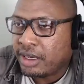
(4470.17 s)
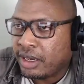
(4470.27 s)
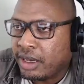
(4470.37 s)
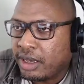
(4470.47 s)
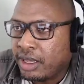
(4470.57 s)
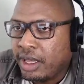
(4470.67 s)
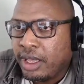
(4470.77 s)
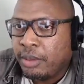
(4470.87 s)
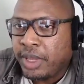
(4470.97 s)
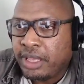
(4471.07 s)
uh,
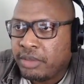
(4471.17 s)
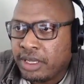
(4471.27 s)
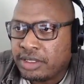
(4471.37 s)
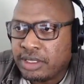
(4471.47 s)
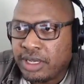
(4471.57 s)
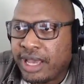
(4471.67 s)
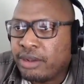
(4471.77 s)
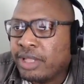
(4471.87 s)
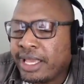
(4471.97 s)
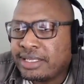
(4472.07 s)
pain medicine. I
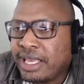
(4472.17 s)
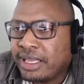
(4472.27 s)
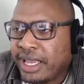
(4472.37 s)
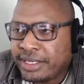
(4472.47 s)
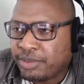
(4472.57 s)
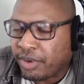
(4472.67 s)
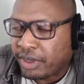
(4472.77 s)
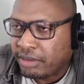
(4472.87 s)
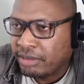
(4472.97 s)
don't like taking aspirin.